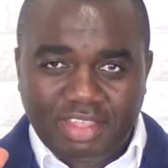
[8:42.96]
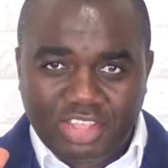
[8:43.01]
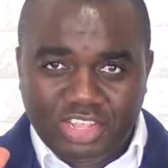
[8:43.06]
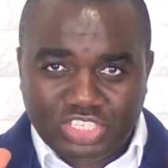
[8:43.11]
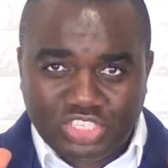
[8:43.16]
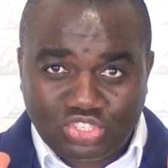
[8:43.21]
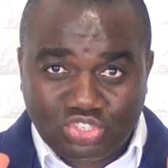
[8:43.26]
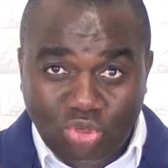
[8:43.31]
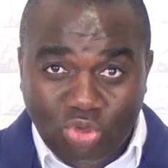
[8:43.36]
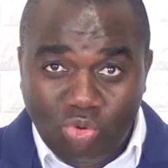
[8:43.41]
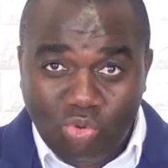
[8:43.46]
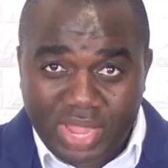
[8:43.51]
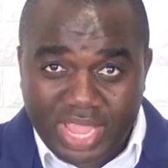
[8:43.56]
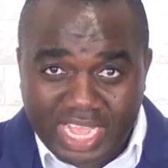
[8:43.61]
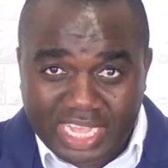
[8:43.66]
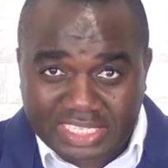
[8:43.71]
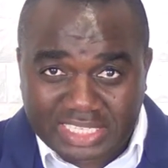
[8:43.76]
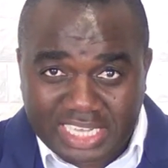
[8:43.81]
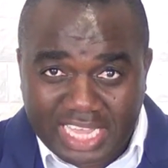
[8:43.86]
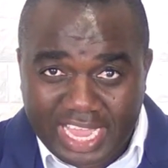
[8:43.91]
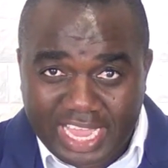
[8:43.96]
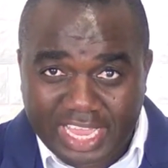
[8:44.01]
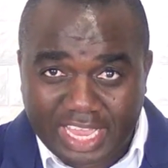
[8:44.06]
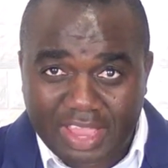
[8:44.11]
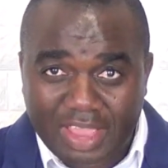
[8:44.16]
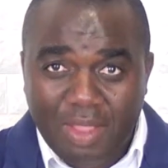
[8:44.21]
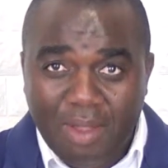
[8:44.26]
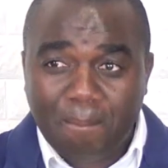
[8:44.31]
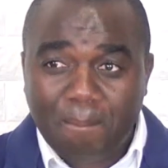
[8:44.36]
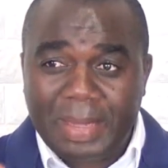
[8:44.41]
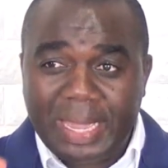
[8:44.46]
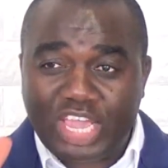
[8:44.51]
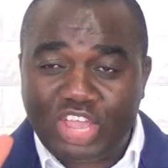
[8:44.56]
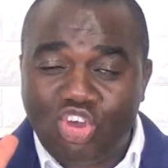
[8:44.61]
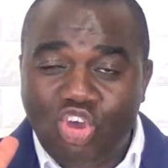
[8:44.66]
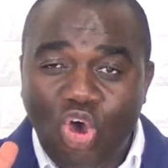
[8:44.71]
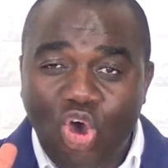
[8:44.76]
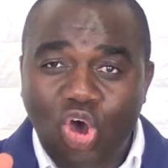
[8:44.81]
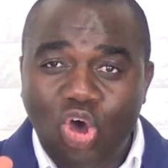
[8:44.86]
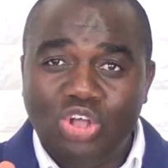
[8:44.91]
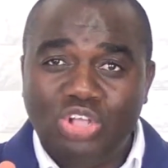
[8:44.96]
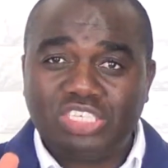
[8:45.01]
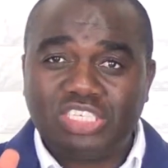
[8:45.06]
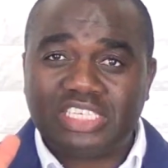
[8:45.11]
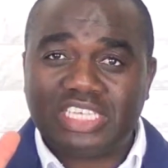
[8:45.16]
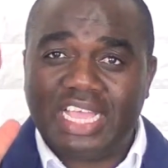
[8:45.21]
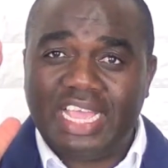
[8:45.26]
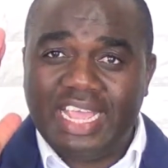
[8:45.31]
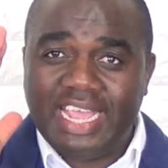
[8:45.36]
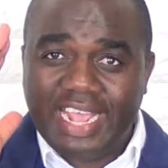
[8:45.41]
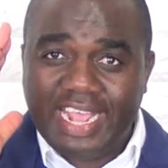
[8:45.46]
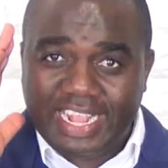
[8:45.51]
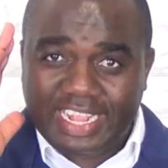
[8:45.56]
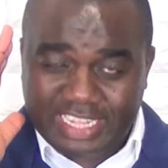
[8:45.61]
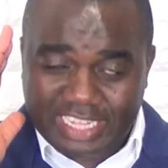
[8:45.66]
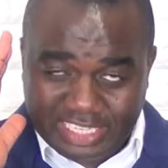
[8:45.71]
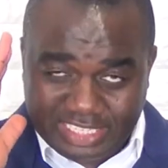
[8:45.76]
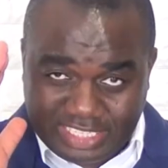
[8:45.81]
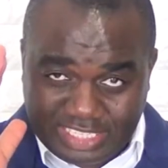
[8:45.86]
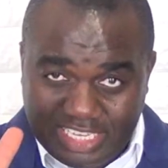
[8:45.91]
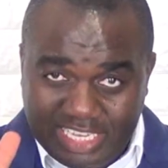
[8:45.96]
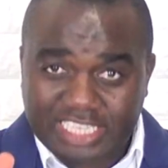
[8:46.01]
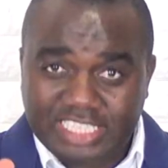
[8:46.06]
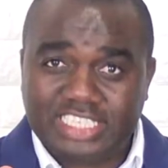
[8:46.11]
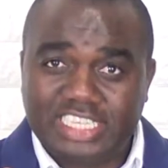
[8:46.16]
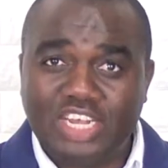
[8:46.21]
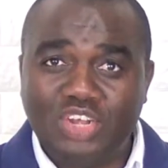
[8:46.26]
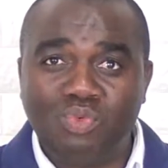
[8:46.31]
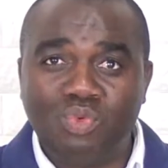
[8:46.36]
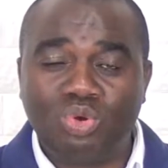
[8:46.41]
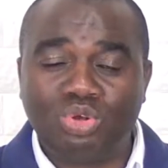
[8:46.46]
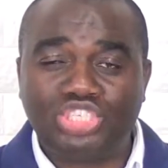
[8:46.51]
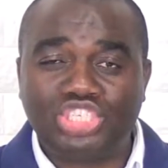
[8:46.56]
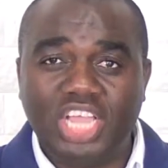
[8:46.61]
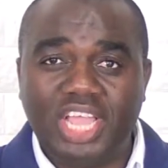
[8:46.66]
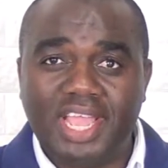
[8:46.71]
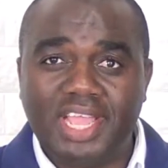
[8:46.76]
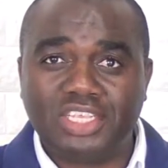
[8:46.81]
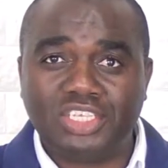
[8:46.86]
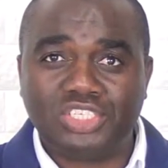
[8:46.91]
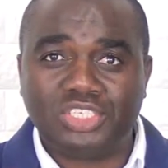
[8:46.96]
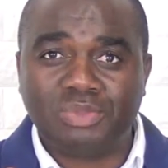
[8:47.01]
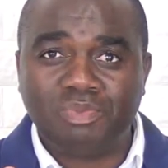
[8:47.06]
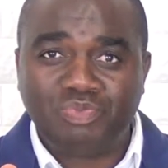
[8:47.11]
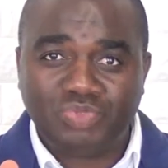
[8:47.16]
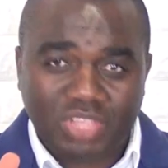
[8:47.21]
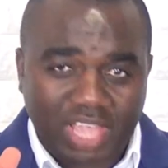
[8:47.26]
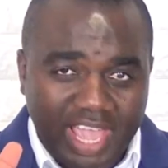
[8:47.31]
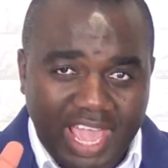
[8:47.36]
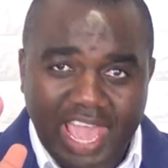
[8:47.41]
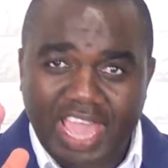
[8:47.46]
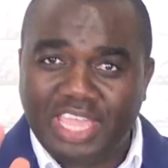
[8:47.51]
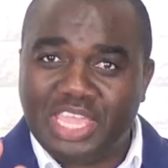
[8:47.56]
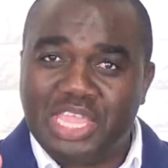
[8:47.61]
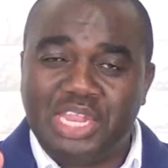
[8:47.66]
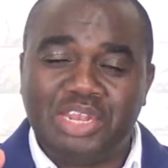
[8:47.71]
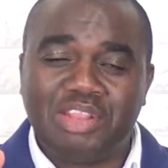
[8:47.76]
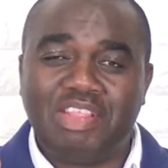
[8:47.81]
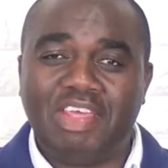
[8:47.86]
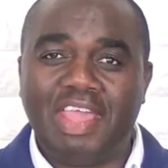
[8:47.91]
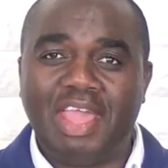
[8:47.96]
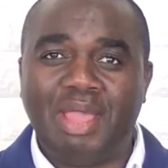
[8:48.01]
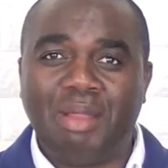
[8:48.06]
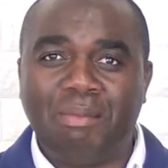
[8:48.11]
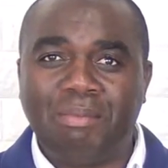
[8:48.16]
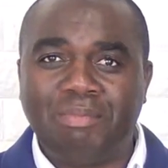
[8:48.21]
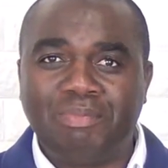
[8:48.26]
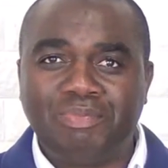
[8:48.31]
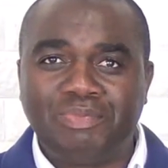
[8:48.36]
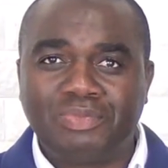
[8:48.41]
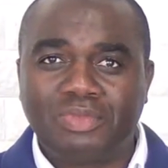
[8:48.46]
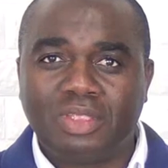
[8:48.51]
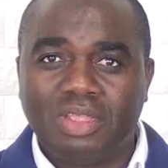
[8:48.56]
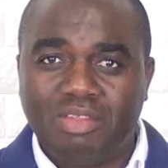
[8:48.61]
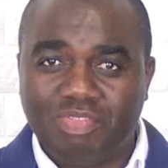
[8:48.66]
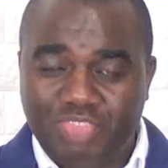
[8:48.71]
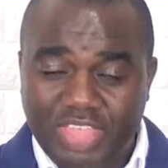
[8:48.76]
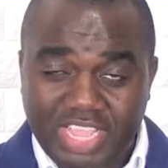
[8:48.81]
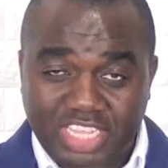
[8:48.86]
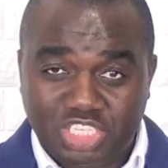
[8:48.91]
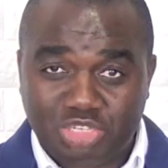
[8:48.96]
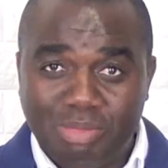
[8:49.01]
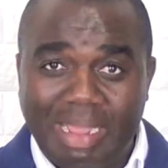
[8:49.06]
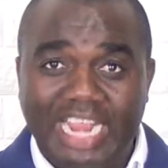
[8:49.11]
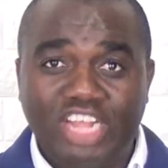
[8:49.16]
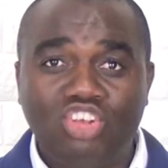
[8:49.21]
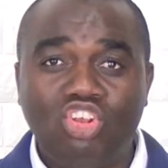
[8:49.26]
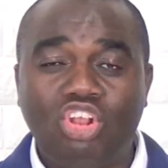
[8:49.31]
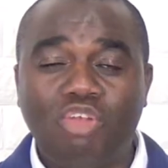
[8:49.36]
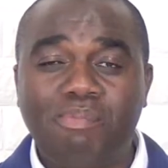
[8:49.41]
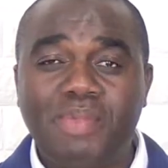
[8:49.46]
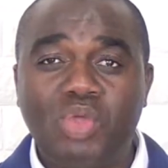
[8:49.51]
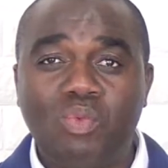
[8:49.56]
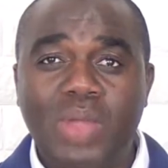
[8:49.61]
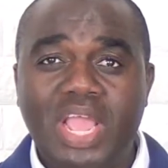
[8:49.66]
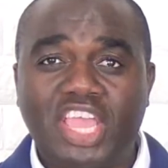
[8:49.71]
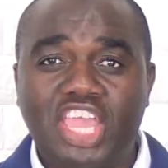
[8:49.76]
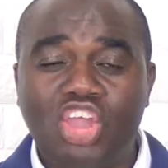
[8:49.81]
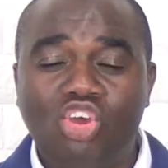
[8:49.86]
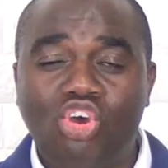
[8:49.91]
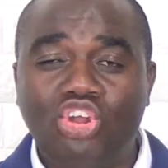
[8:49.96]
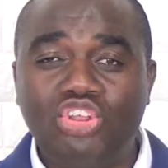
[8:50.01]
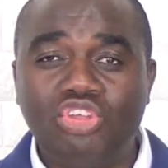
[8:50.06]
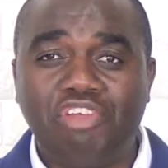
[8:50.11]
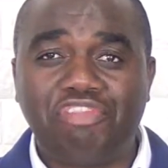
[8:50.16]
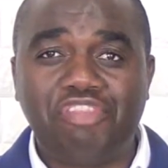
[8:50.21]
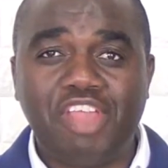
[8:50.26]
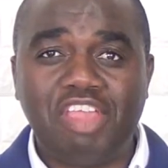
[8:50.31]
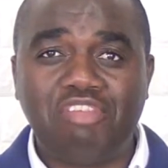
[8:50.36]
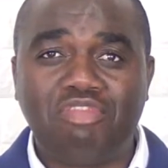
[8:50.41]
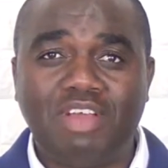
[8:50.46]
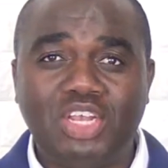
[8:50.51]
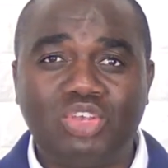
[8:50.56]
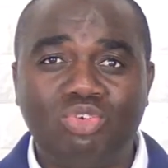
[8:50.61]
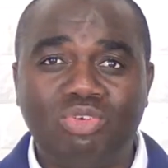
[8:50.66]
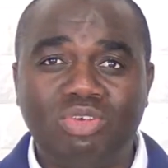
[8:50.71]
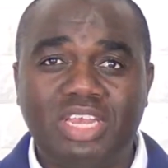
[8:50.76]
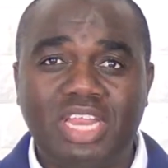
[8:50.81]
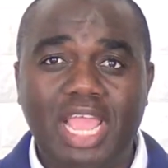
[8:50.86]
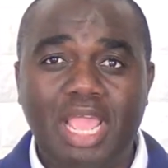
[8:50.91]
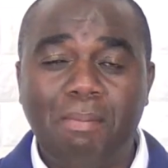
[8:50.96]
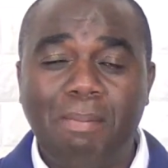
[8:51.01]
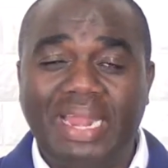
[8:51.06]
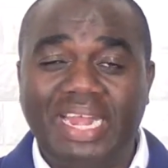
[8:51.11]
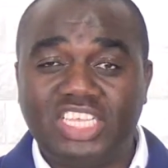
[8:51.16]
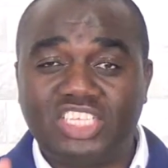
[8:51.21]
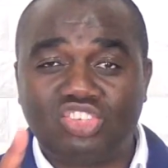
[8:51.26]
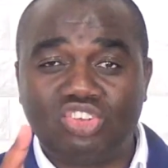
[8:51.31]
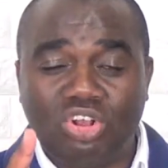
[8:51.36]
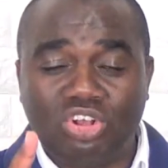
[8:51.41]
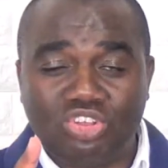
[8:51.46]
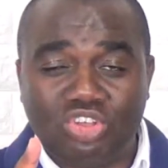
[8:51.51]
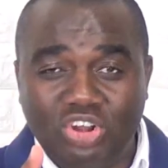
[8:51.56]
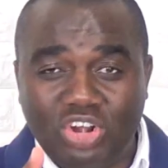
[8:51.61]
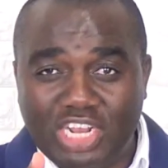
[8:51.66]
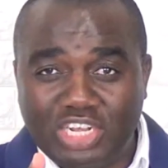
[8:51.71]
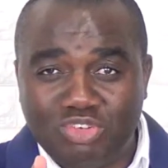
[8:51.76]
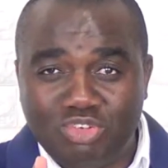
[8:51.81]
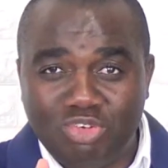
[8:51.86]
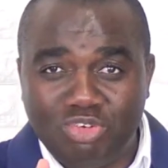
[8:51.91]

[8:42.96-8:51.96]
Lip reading: So we are saying, because the season will change, hang in there. Things might not be working on your favor today, but it's not gonna